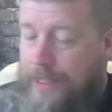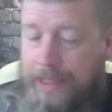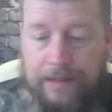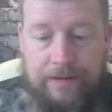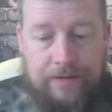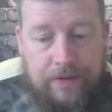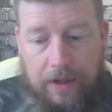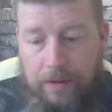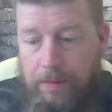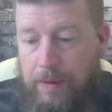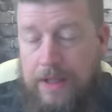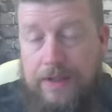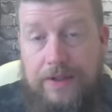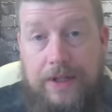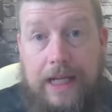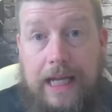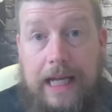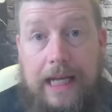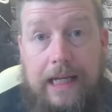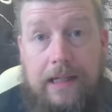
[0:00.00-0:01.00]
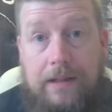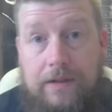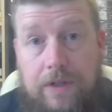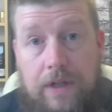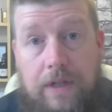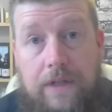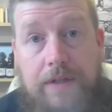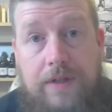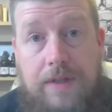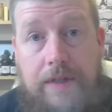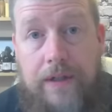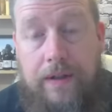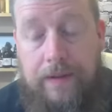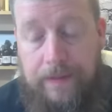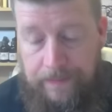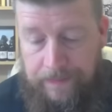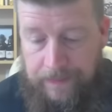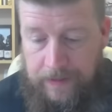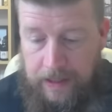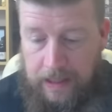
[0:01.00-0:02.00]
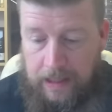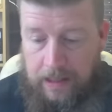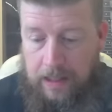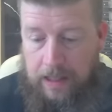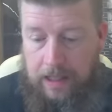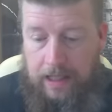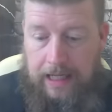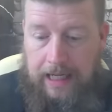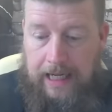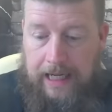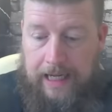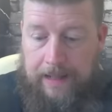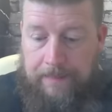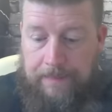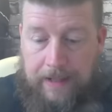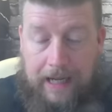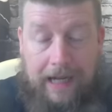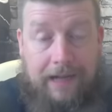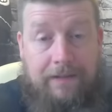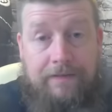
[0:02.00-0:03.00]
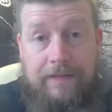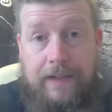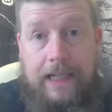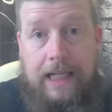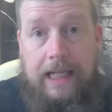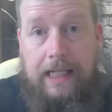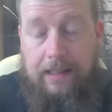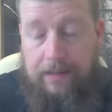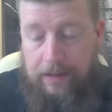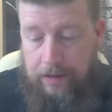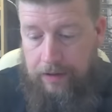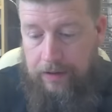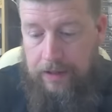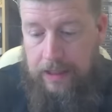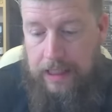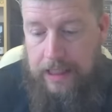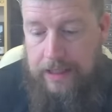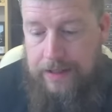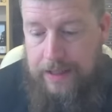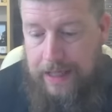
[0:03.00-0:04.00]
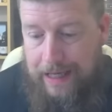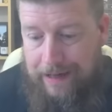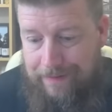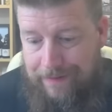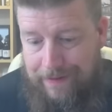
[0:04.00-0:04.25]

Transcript: So once again, Josh and Vicky, you guys have